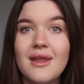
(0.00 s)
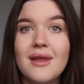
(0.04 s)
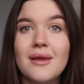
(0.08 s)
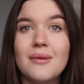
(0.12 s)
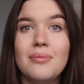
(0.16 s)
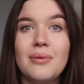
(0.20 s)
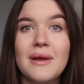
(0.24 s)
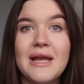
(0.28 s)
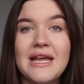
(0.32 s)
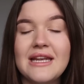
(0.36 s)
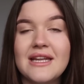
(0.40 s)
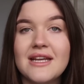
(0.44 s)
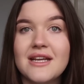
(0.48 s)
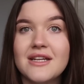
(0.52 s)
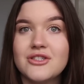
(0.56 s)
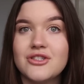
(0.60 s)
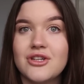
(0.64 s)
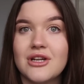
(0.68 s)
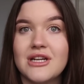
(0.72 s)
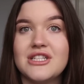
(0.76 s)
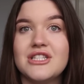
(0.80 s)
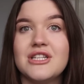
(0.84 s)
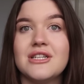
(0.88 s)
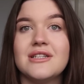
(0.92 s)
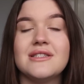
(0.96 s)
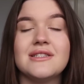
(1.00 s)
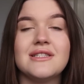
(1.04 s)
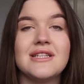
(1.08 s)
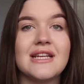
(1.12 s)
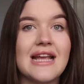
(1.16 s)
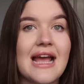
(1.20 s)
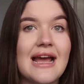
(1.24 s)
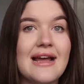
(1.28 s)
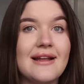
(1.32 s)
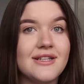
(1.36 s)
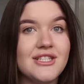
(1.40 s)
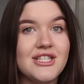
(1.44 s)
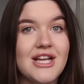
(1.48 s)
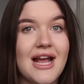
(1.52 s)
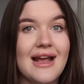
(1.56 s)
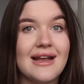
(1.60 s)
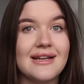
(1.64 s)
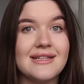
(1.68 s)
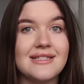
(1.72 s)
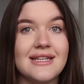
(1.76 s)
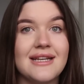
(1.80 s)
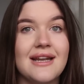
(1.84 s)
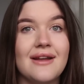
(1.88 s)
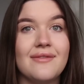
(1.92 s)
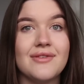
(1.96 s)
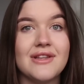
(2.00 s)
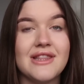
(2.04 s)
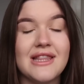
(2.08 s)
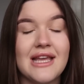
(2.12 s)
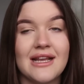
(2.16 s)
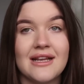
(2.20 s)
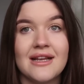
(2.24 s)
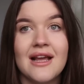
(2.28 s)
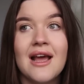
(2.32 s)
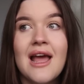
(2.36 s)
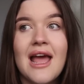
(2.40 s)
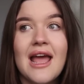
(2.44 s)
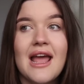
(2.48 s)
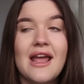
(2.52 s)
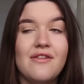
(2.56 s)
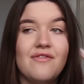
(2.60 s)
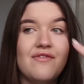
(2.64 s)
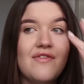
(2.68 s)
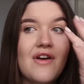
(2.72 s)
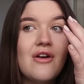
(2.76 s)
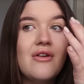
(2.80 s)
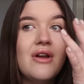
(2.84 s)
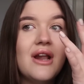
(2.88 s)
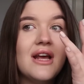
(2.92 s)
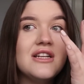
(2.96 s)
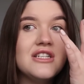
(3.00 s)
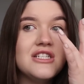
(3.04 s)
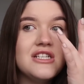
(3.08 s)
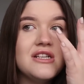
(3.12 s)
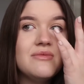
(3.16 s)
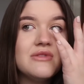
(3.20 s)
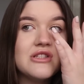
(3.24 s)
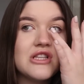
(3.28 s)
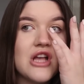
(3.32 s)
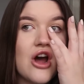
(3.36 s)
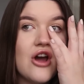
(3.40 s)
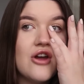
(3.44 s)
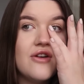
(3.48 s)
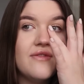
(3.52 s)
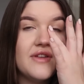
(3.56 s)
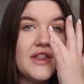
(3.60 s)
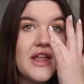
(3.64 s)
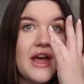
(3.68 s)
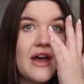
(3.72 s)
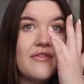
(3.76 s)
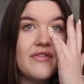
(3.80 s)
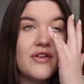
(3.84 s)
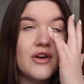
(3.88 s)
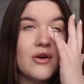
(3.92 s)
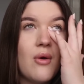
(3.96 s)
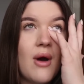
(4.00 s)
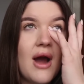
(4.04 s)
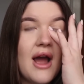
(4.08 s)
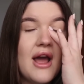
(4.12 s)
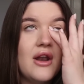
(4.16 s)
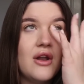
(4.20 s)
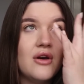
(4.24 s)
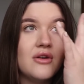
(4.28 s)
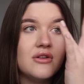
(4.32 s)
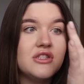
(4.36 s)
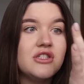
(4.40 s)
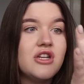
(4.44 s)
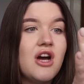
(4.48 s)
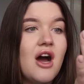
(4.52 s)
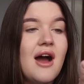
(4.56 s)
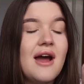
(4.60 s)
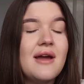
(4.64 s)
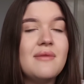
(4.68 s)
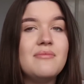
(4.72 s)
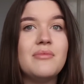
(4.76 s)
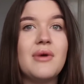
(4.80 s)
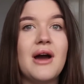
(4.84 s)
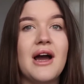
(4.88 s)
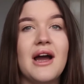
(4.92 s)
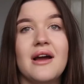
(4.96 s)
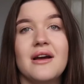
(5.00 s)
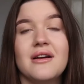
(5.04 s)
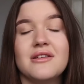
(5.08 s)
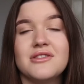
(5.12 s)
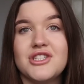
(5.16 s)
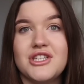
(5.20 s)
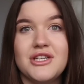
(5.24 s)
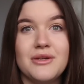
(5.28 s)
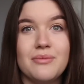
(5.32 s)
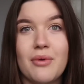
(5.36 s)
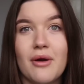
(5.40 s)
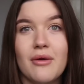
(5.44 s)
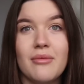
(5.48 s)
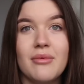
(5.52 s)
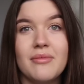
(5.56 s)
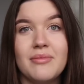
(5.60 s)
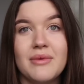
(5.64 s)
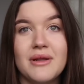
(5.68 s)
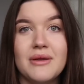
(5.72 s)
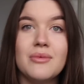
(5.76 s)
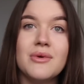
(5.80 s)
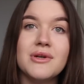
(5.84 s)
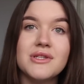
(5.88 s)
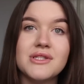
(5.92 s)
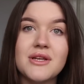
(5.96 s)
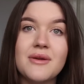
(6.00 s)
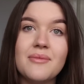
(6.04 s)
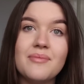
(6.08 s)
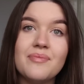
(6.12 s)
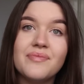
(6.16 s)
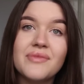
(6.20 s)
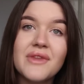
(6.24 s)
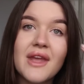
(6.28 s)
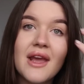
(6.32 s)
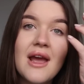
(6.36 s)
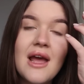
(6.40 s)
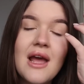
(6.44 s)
paediatrician to get checked and everything. It felt like she was over there for quite a long time, but she probably wasn't.